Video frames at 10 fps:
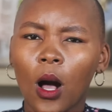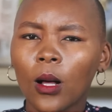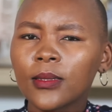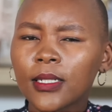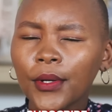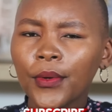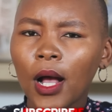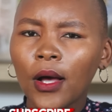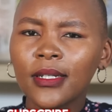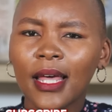ask
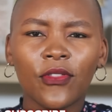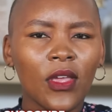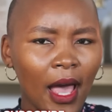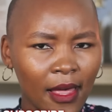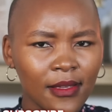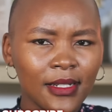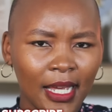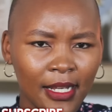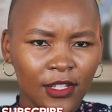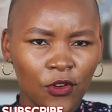around at the other
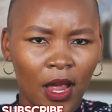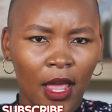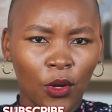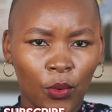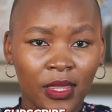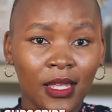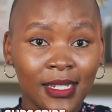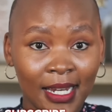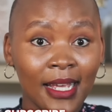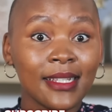taxi rank where the
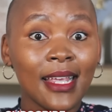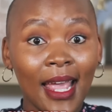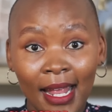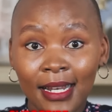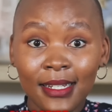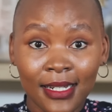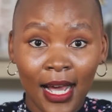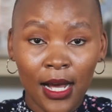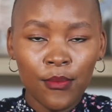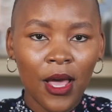taxi ended
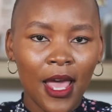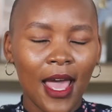up,